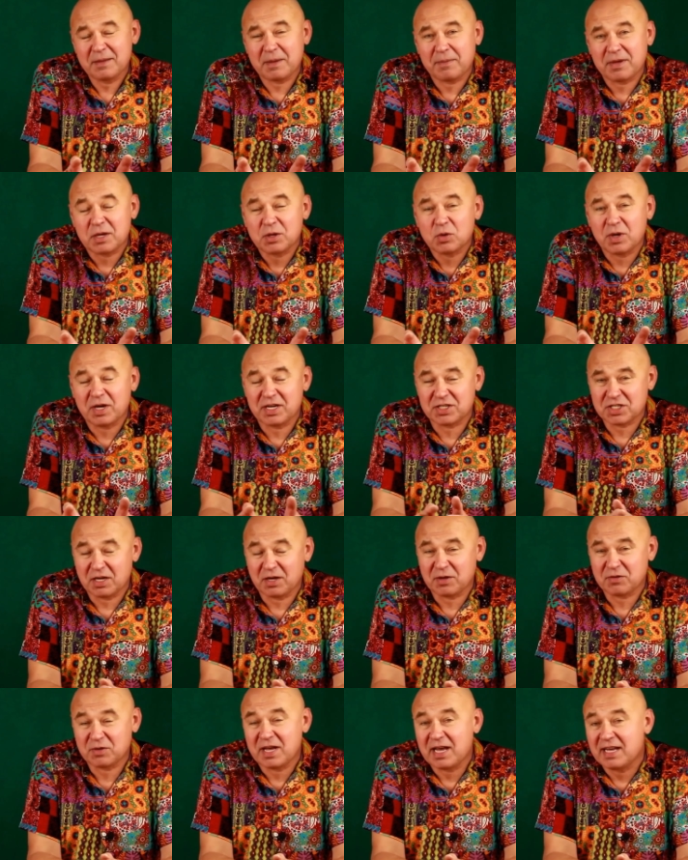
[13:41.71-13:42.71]
The question
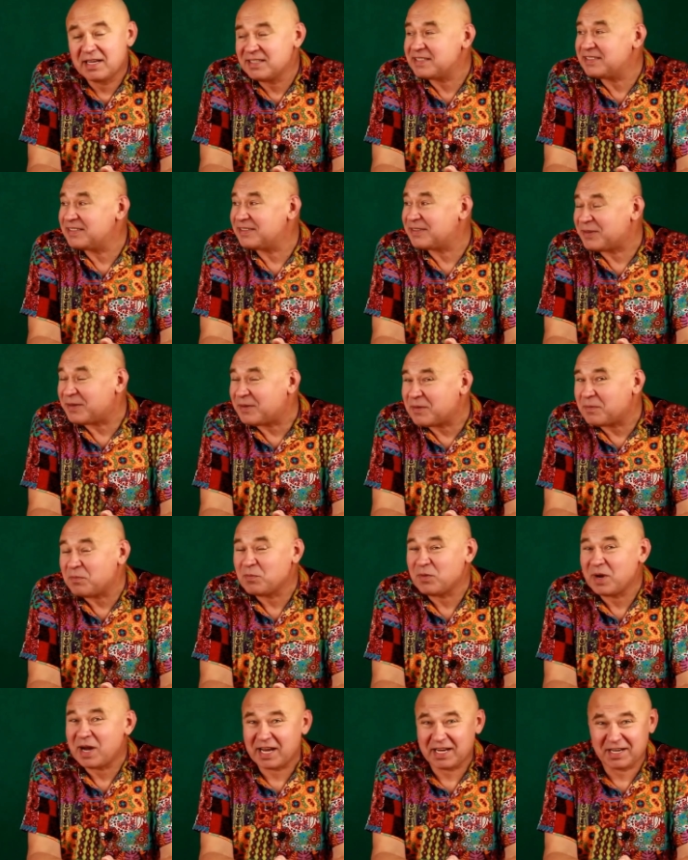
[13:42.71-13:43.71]
arises,
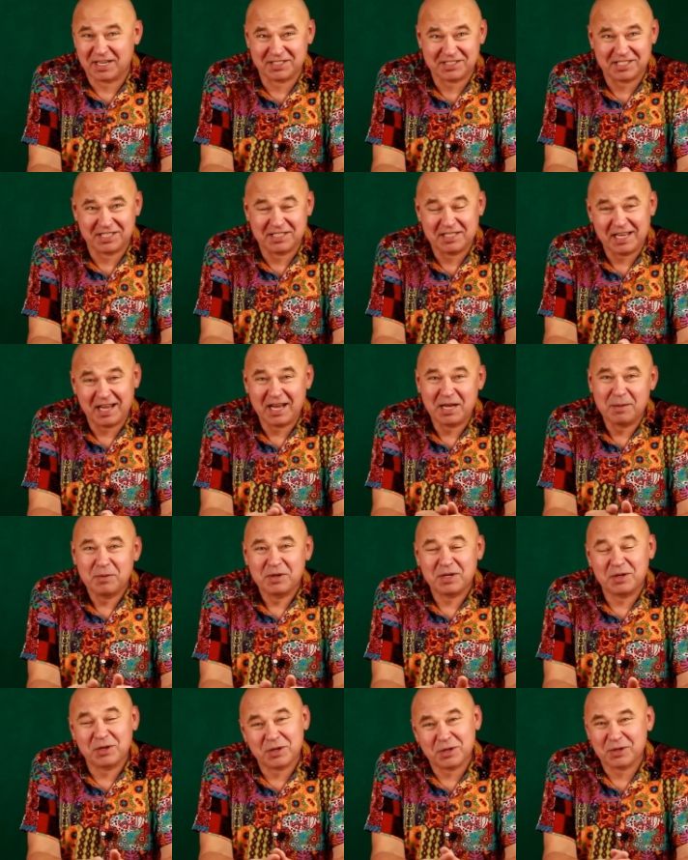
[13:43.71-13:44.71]
why does this
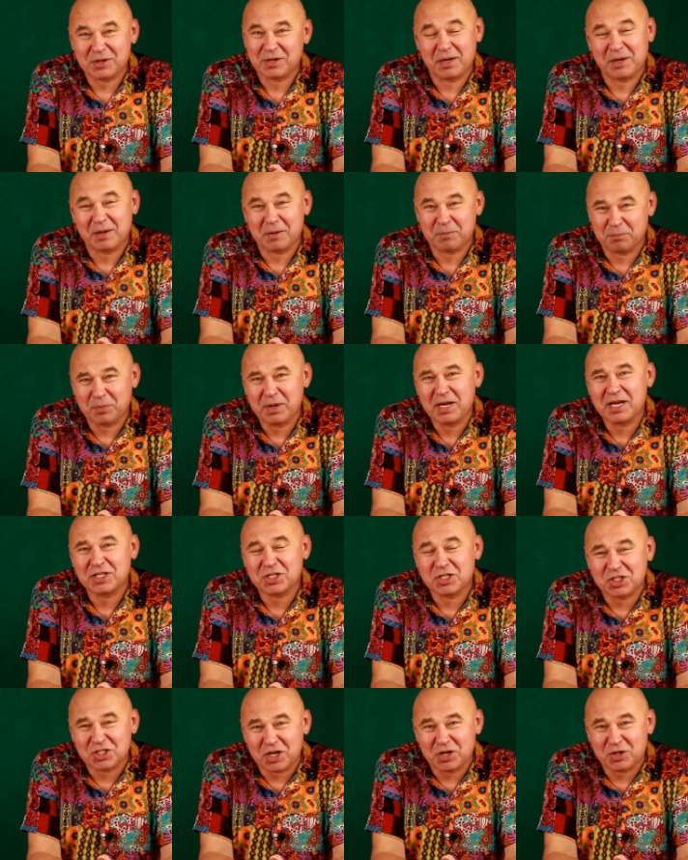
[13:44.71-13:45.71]
happen? Please
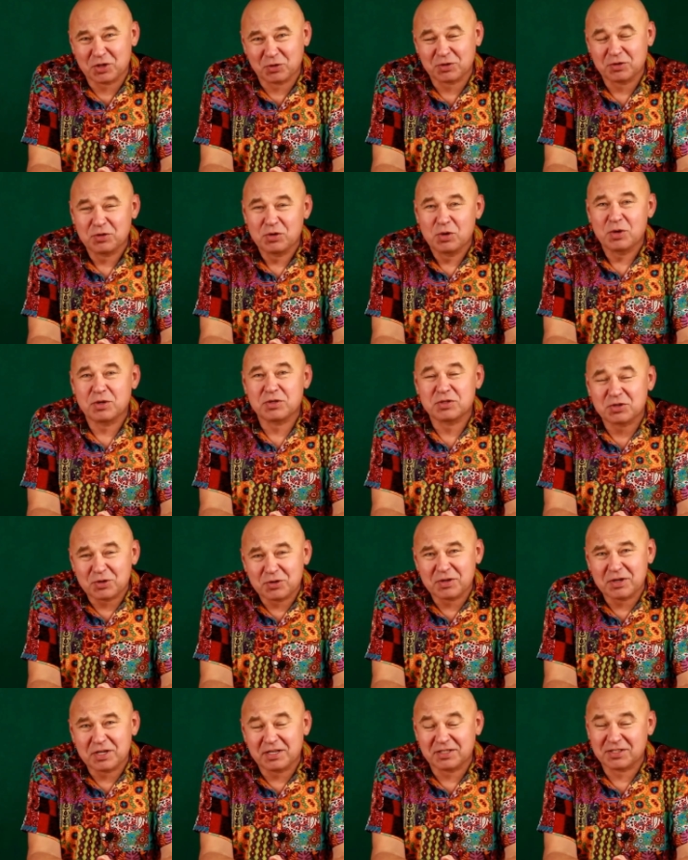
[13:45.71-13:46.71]
share your thoughts
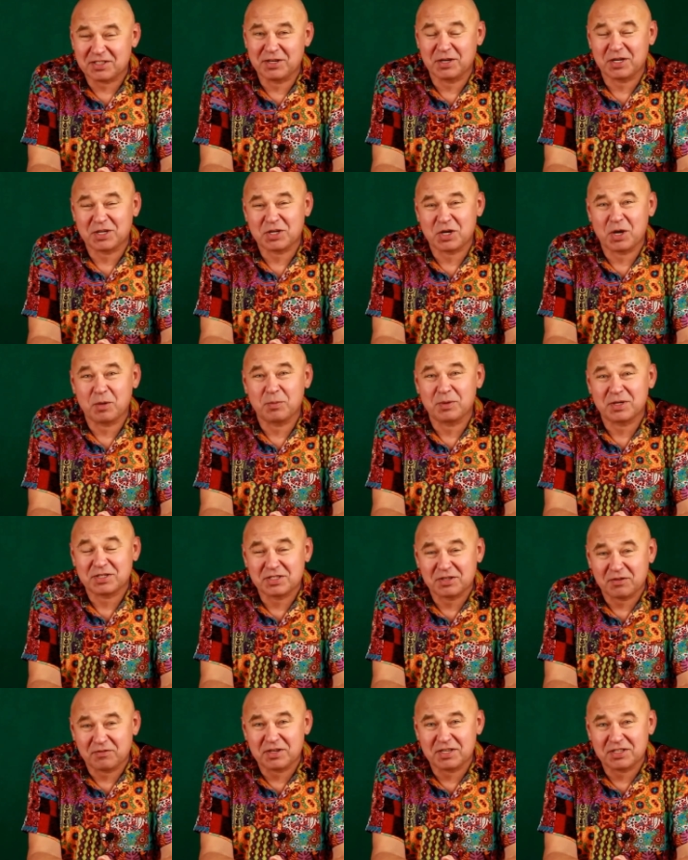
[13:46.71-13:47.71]
on this in the comments
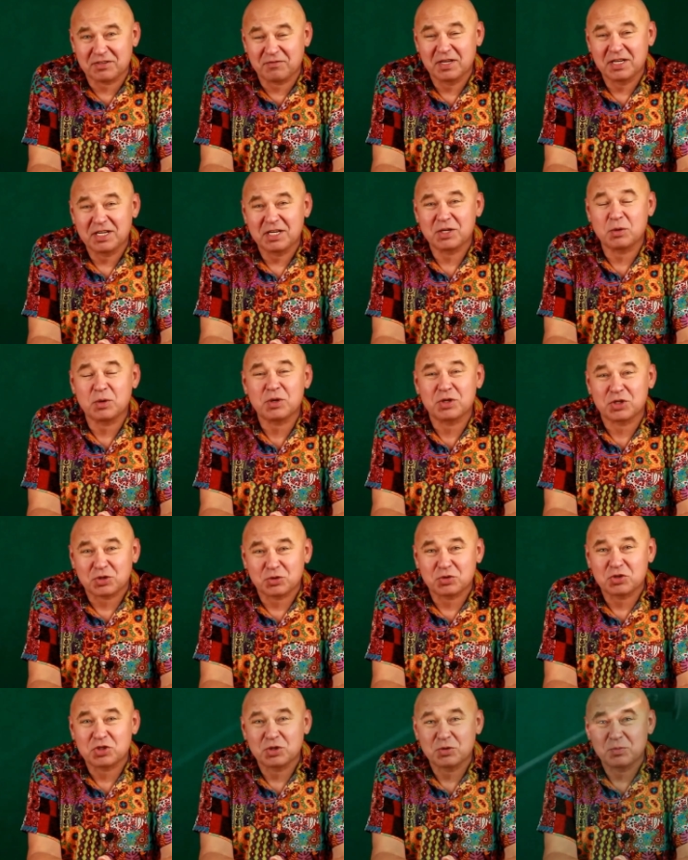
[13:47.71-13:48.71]
of this video on
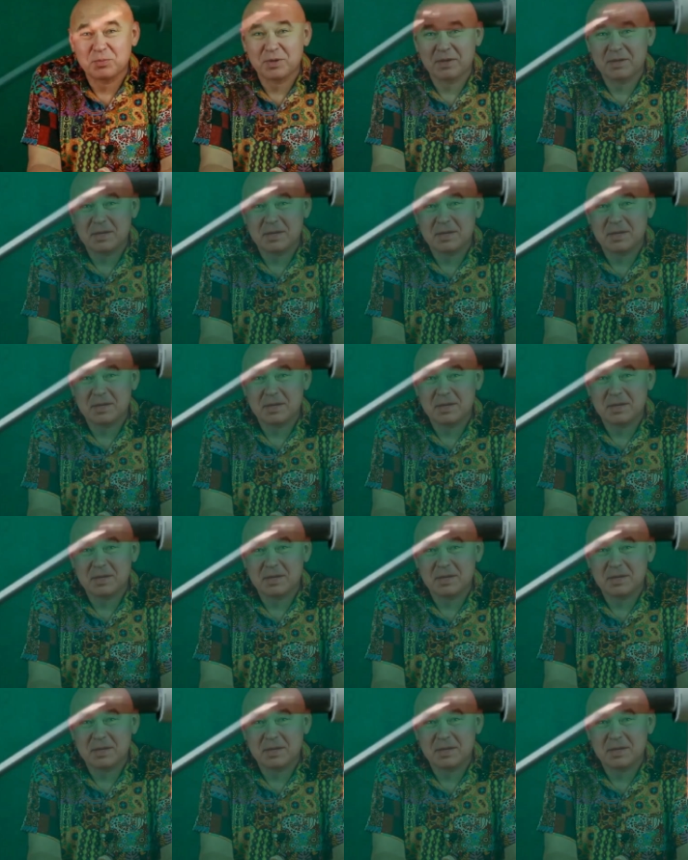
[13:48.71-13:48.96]
YouTube.